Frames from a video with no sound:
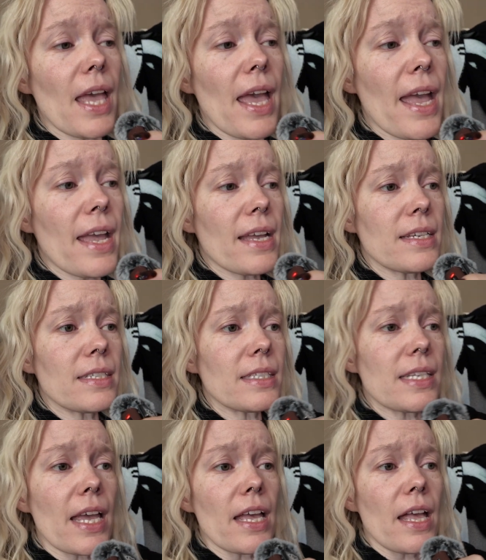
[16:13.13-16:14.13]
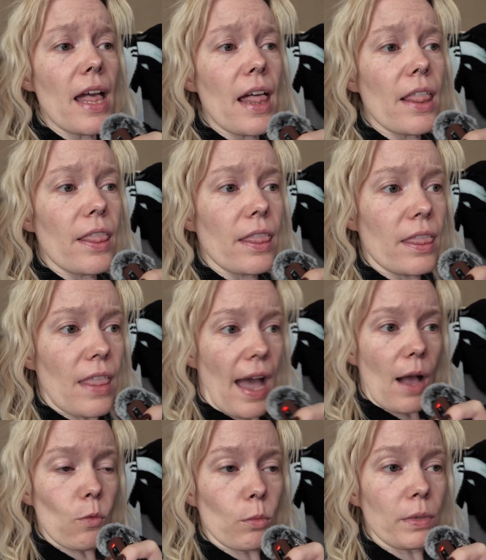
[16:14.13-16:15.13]
And
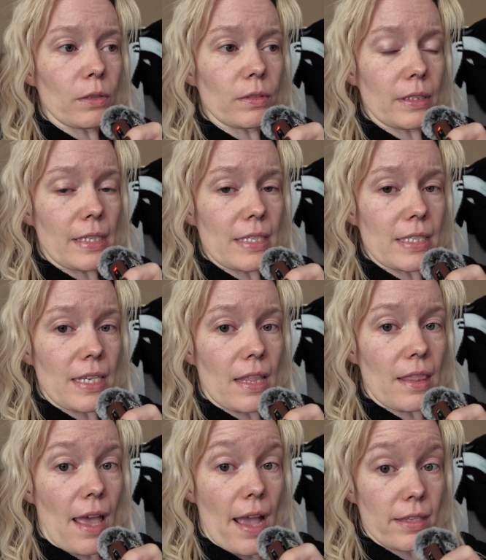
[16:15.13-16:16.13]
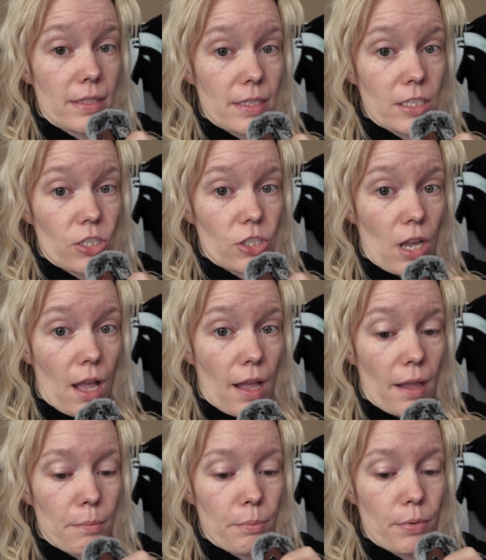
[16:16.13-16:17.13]
that will be released in the Etsy
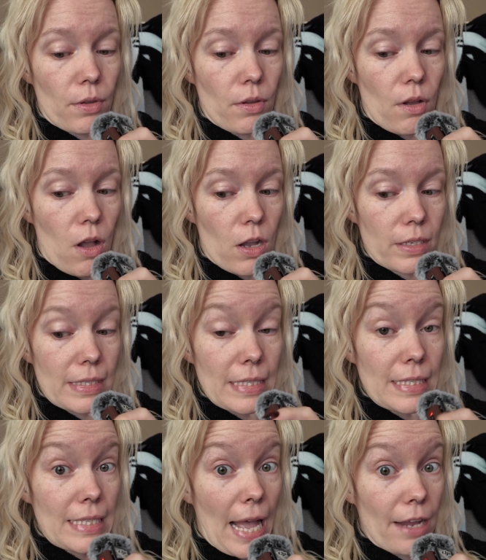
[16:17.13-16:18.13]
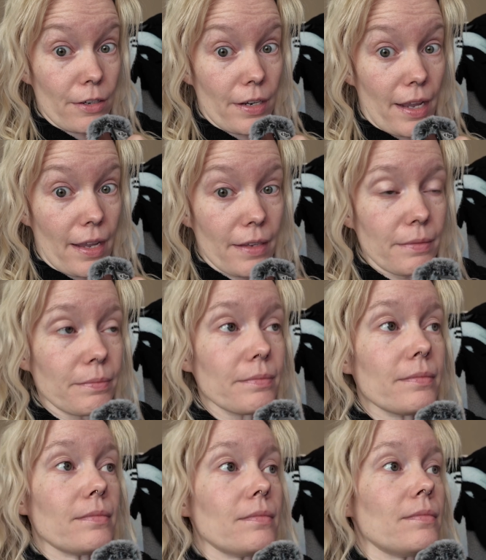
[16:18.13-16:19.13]
shop on Saturday.
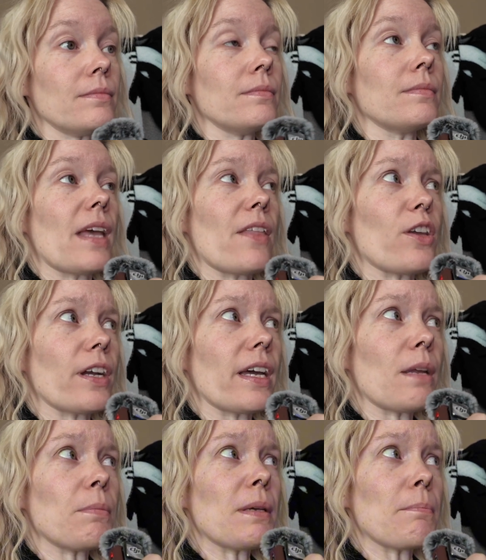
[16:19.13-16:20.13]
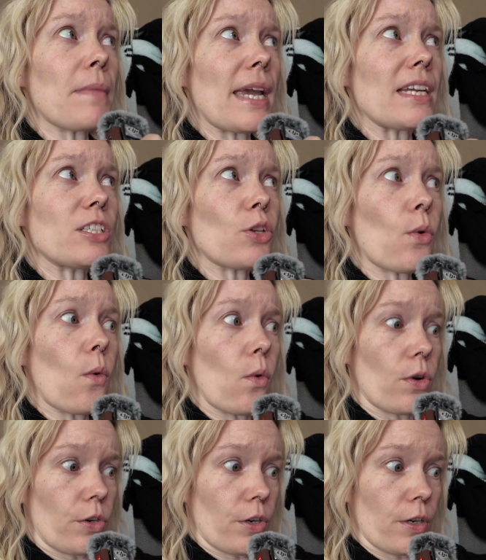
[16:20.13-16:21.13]
And they're going to be made to
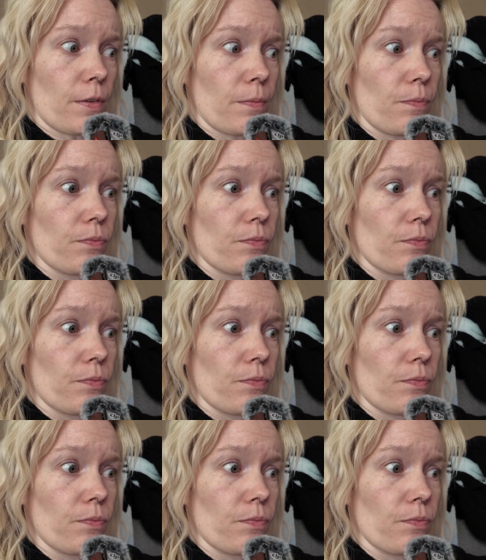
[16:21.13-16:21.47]
order.